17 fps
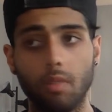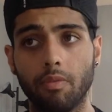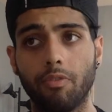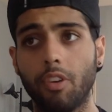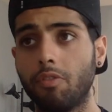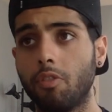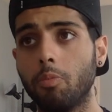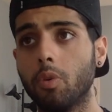
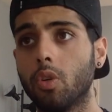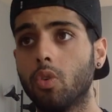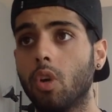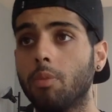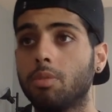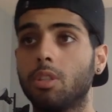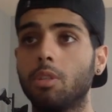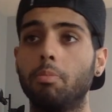50
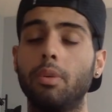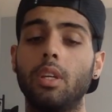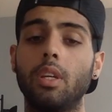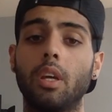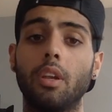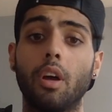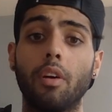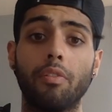milligrams should
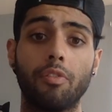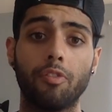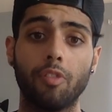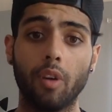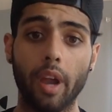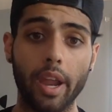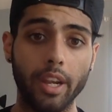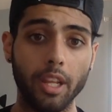be enough
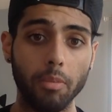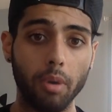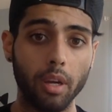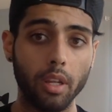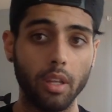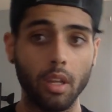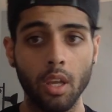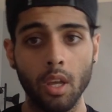for
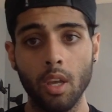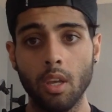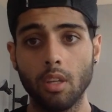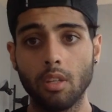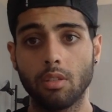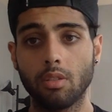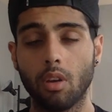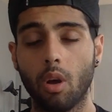anybody.
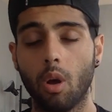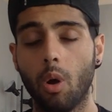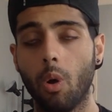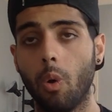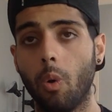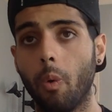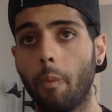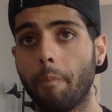
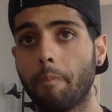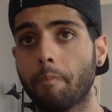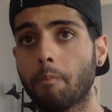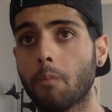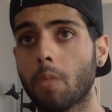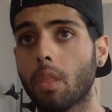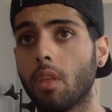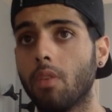So
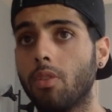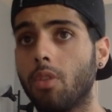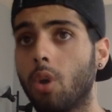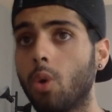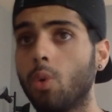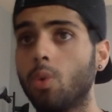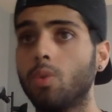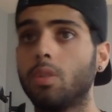
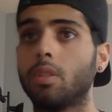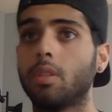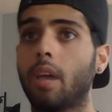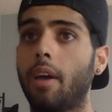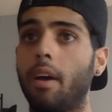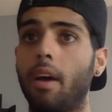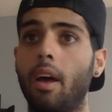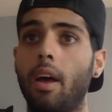those
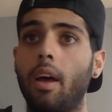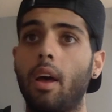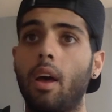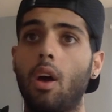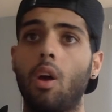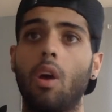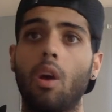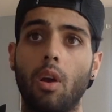
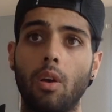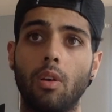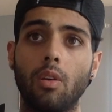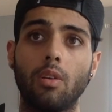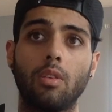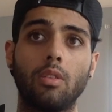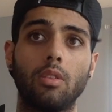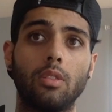
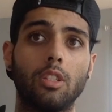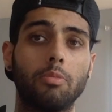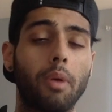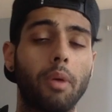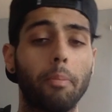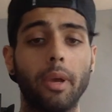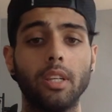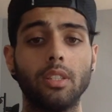are just
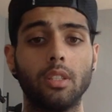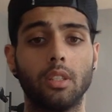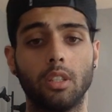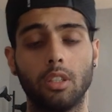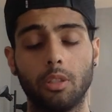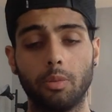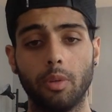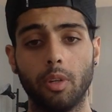my basic
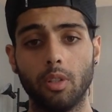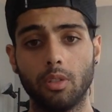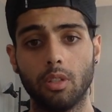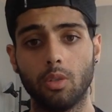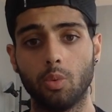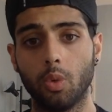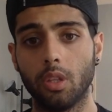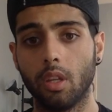
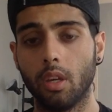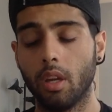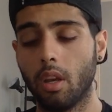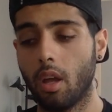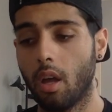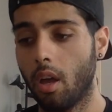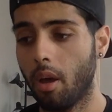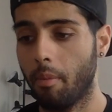experiences with
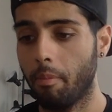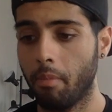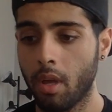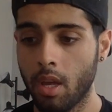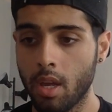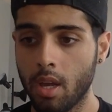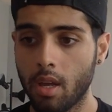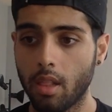it.
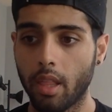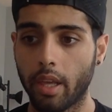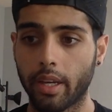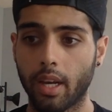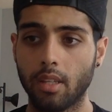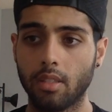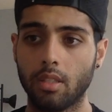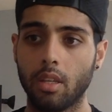Like
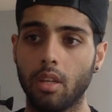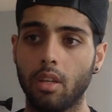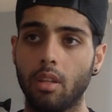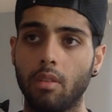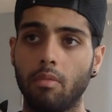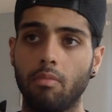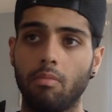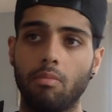I
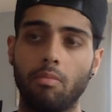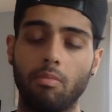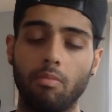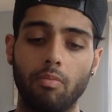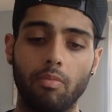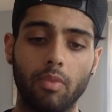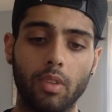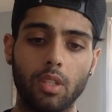said,
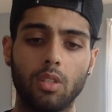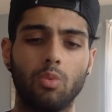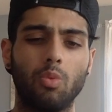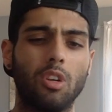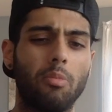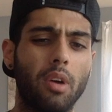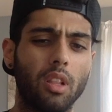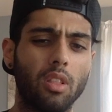this is
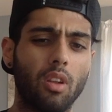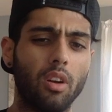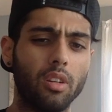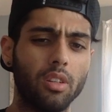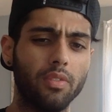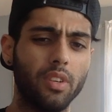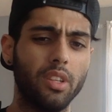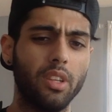one of my
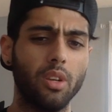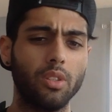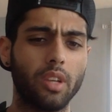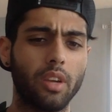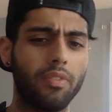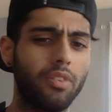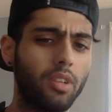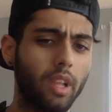longer videos,
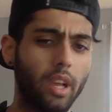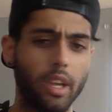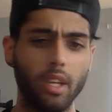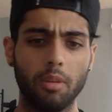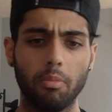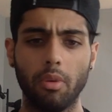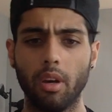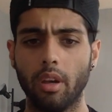I feel
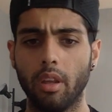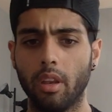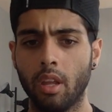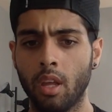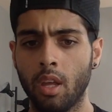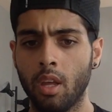like, but